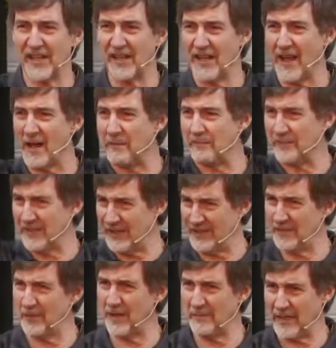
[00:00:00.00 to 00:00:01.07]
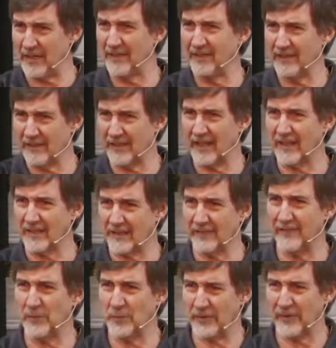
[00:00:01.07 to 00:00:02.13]
it up. You know what I mean? It's like
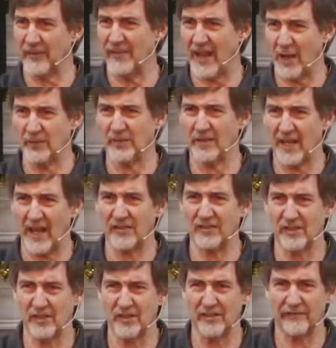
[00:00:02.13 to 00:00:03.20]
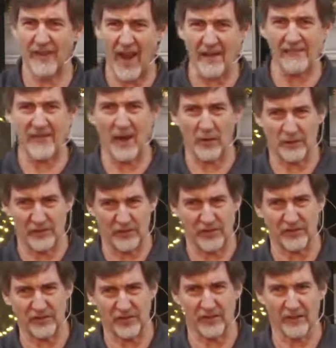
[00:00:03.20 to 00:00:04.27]
if it was 1,000 last year, it's 5,000
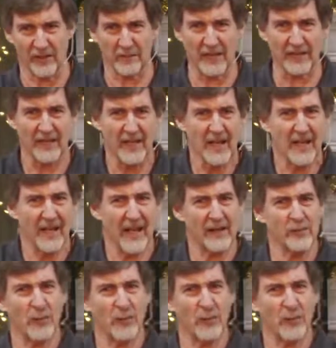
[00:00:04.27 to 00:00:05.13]
this year. And I'm like, I don't